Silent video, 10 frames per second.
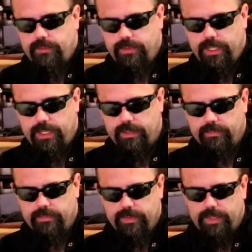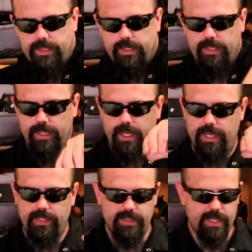oh yeah.
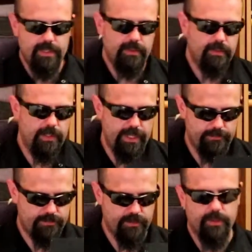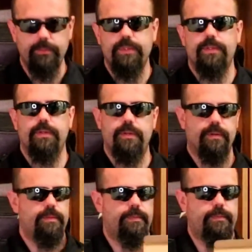And he's got a little heft to him,
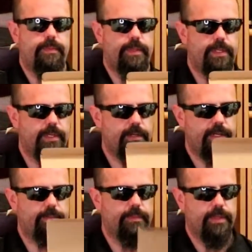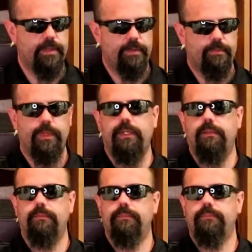so, alright. Well,
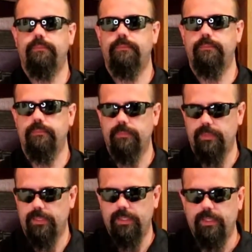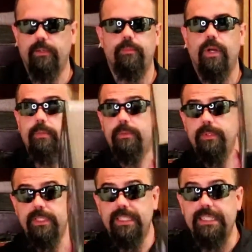
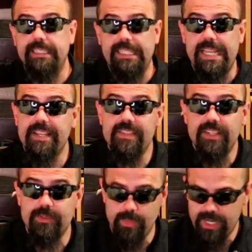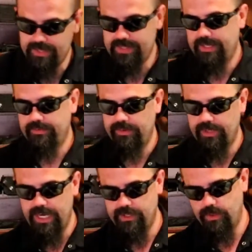probably like the easiest box that I've
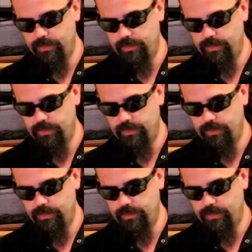ever had to